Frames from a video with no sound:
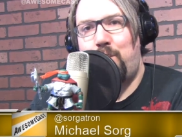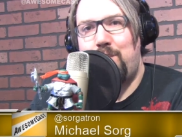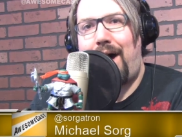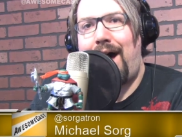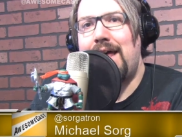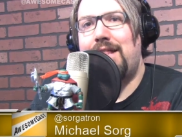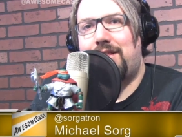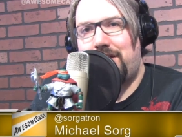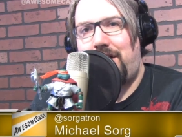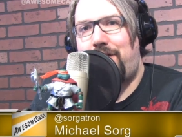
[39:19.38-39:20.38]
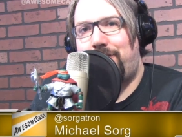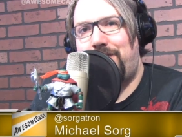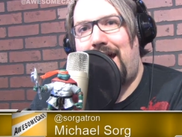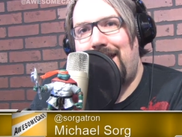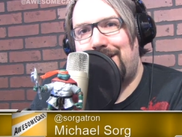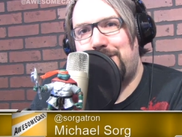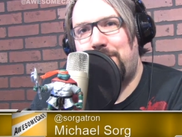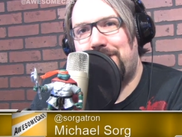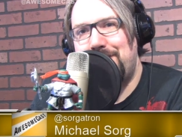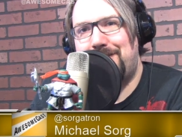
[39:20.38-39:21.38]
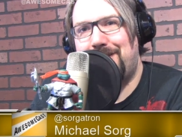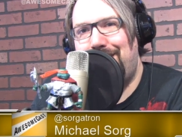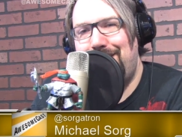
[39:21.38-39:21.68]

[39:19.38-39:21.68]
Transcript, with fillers: I love that experience on